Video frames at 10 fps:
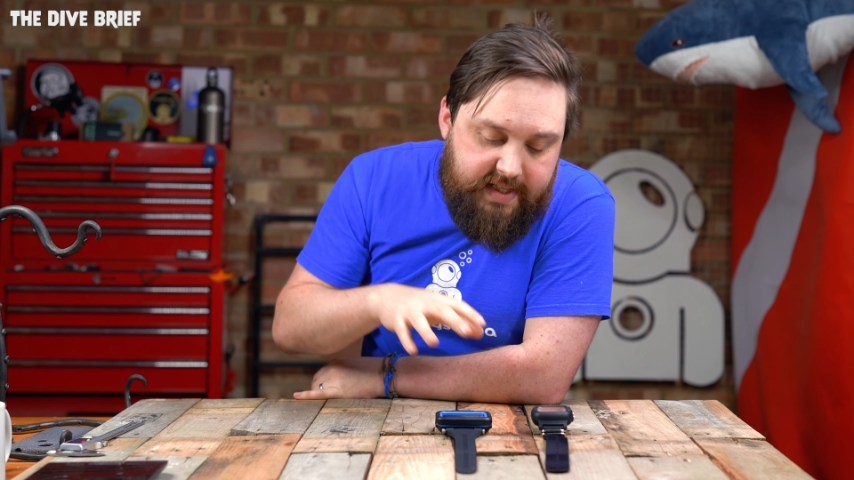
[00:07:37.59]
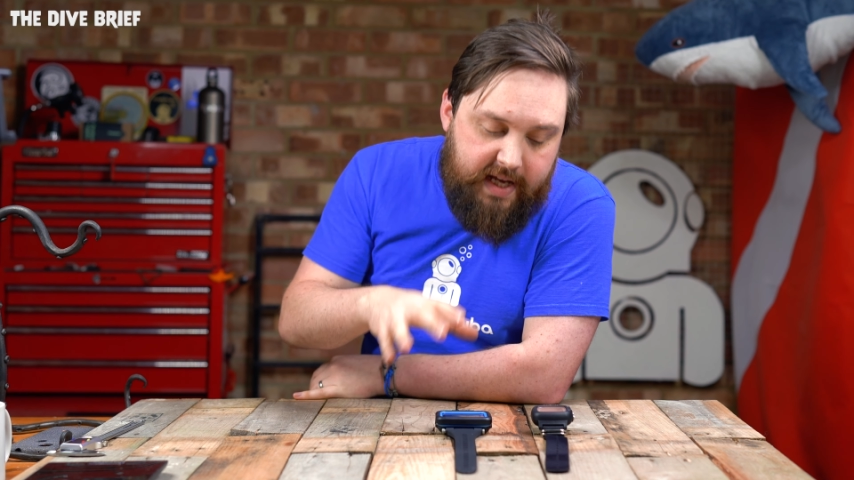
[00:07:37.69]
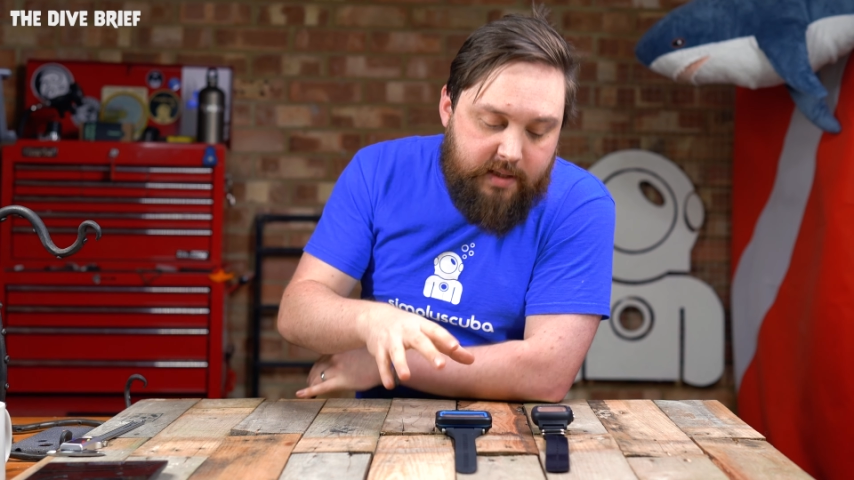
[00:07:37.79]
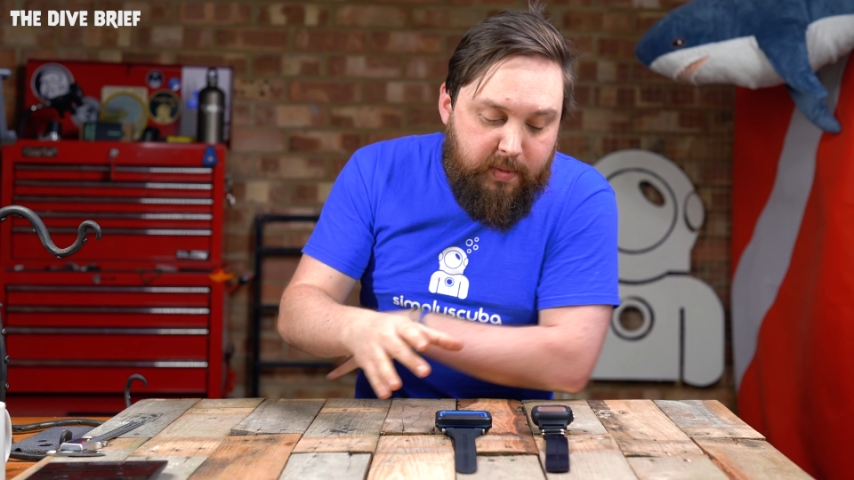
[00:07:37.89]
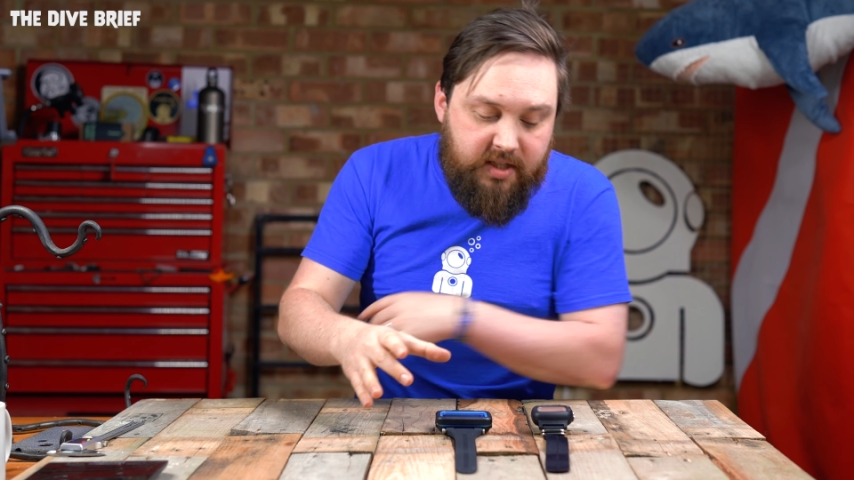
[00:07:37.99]

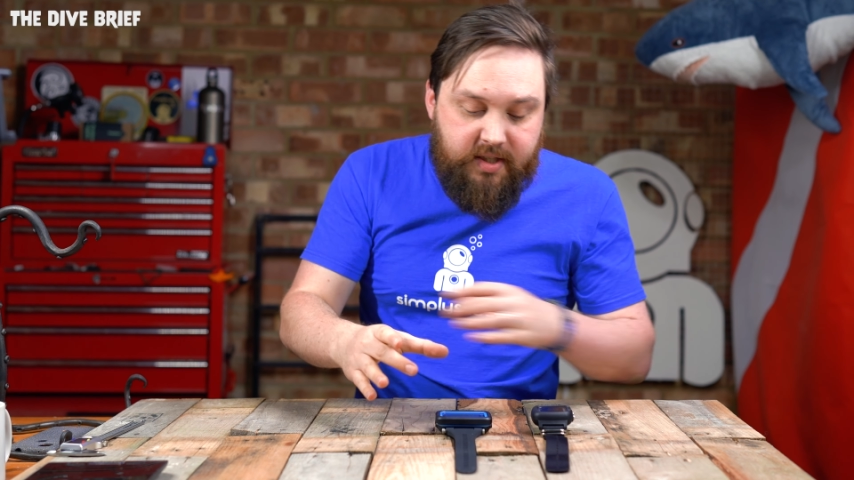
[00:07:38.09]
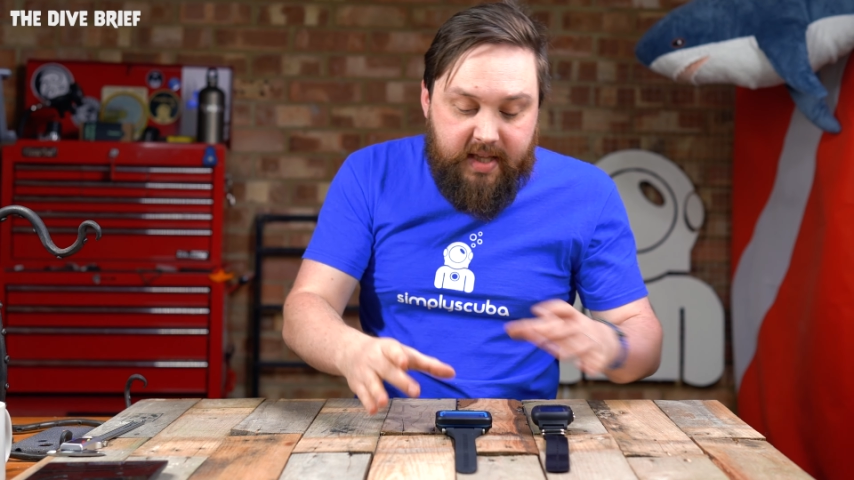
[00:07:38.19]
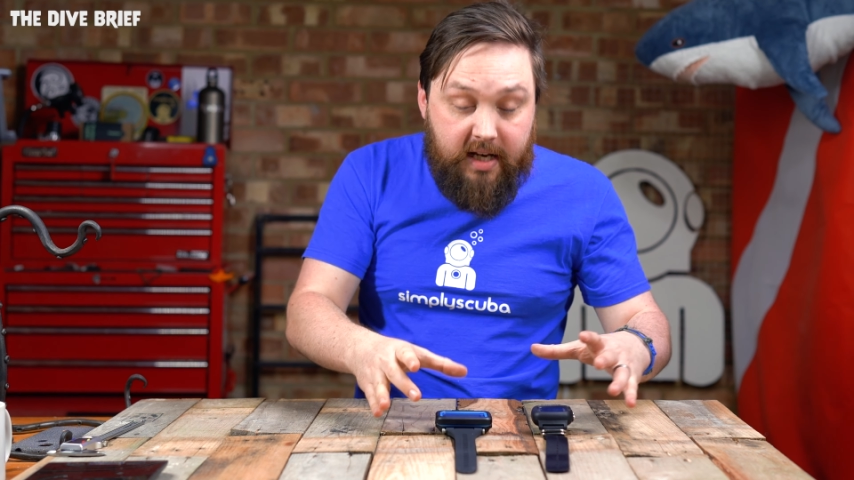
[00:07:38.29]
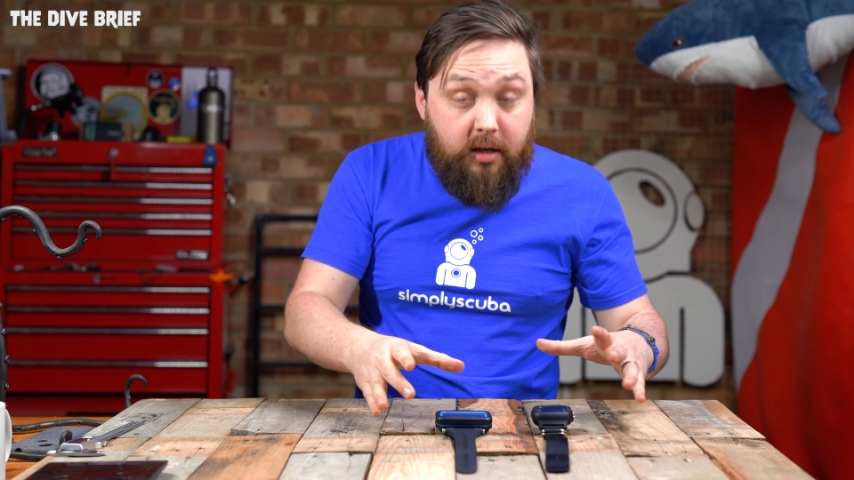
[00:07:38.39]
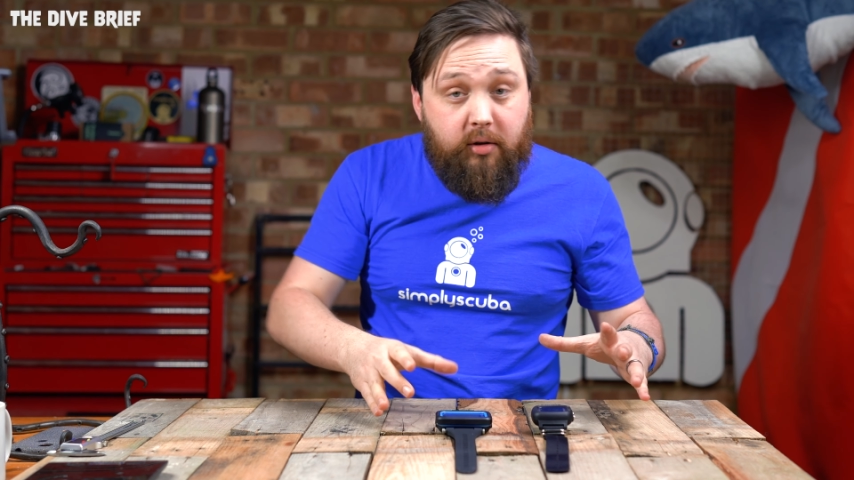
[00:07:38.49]
as much as
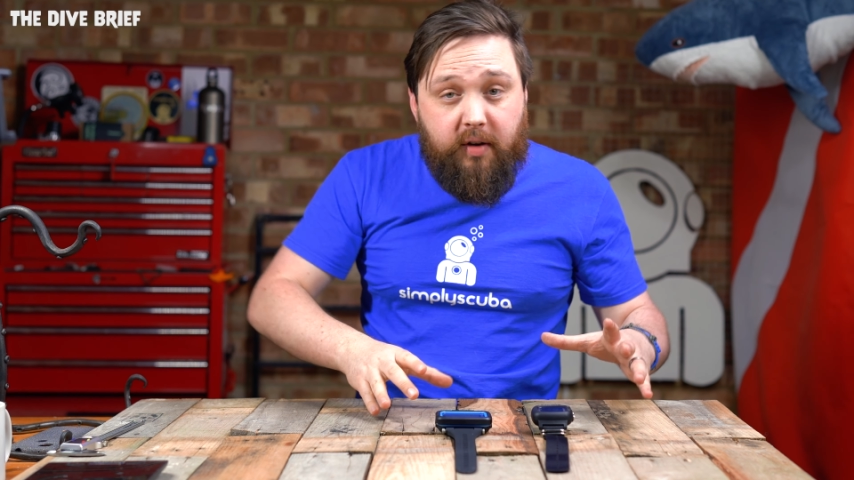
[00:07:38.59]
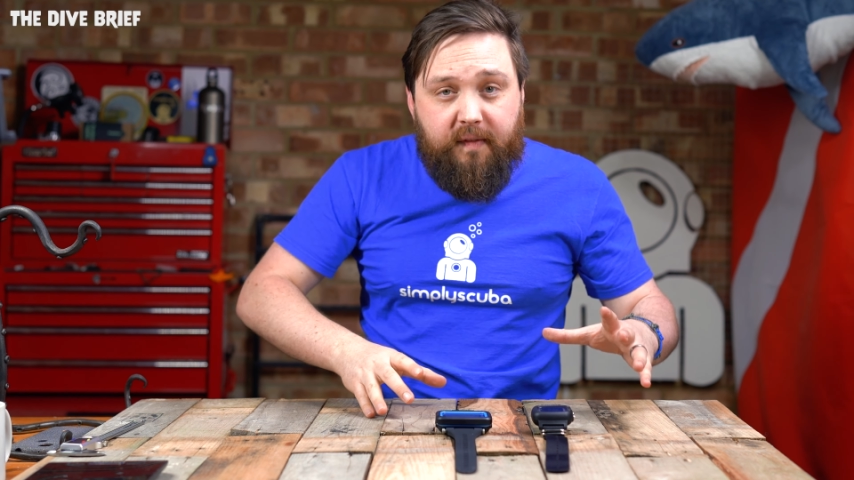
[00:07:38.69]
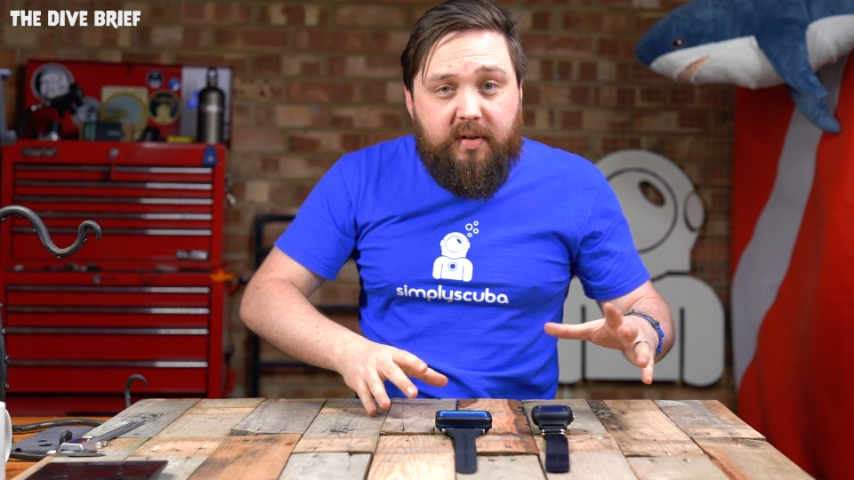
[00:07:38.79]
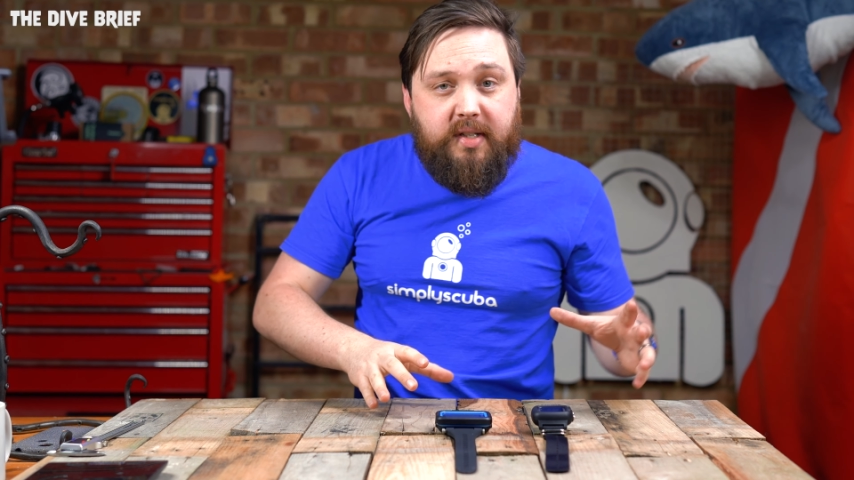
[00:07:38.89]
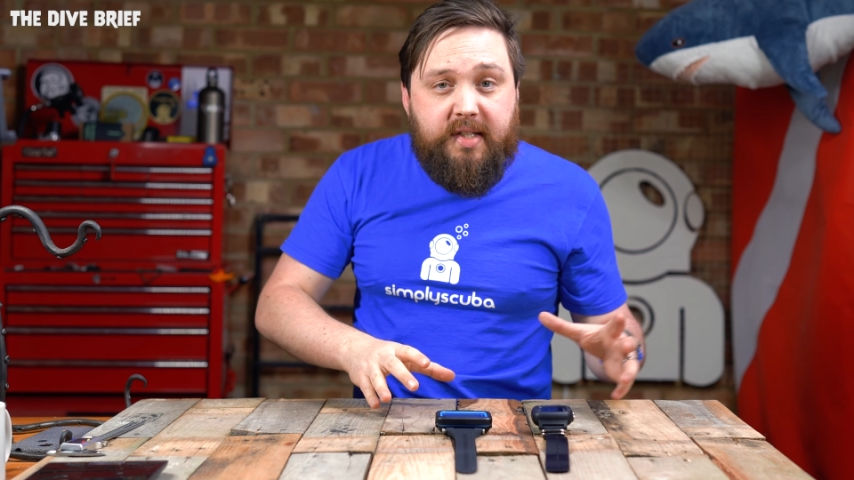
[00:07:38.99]
they look
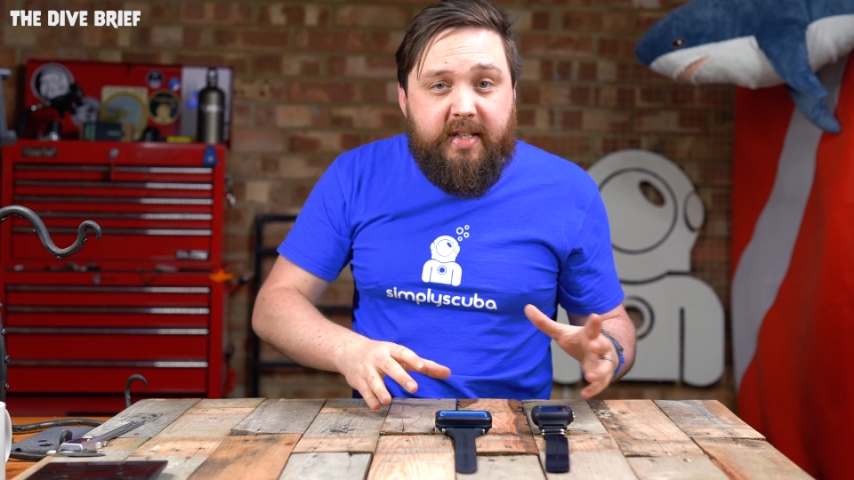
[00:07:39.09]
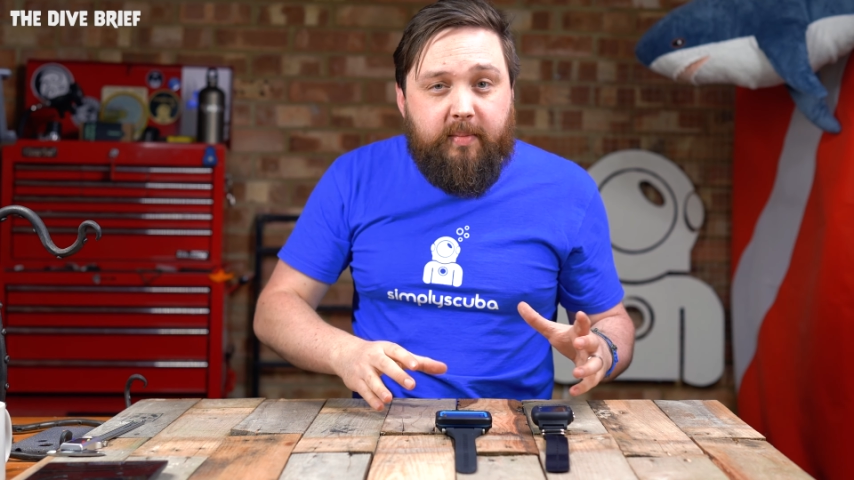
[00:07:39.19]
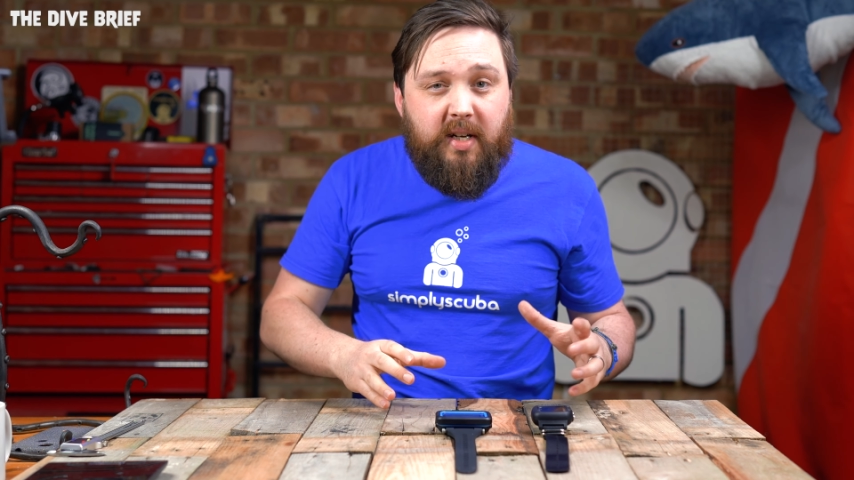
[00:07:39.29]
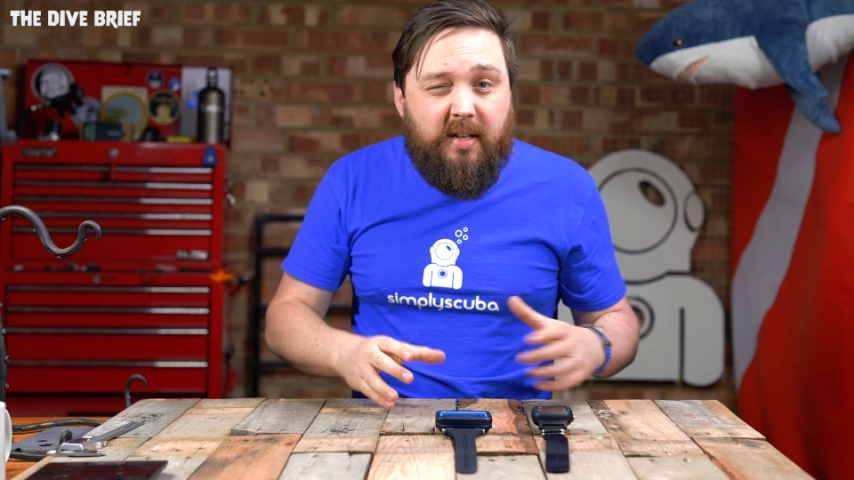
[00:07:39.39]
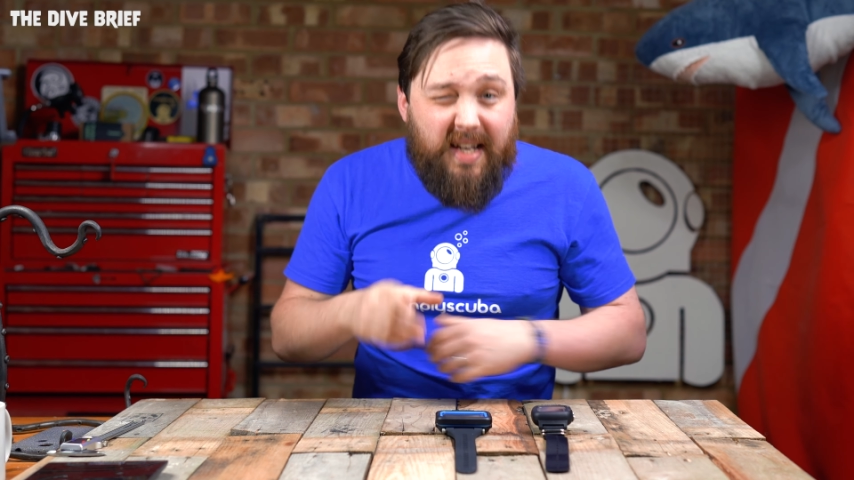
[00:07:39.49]
very similar,